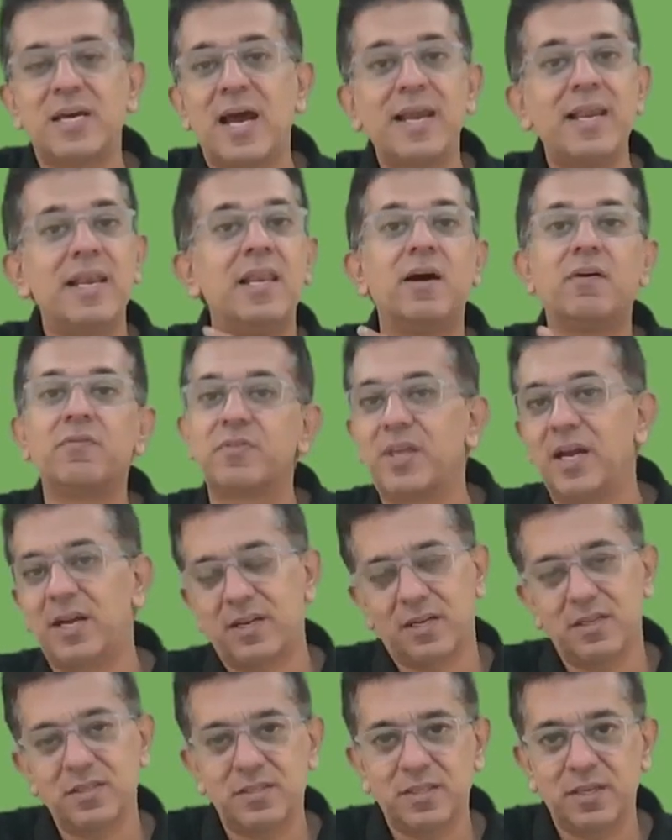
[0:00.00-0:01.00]
I loved
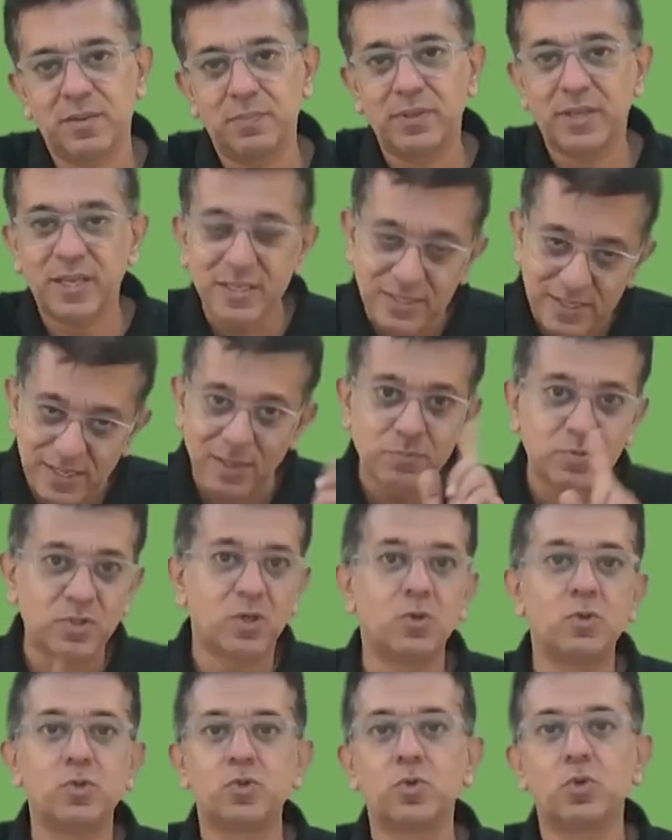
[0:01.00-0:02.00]
that concept. Then
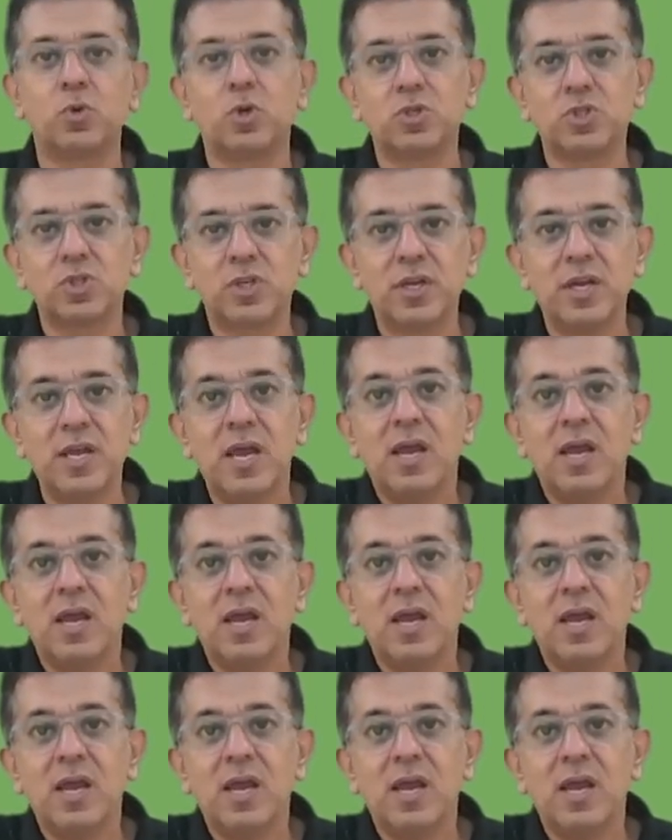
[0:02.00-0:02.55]
Samsung also launched.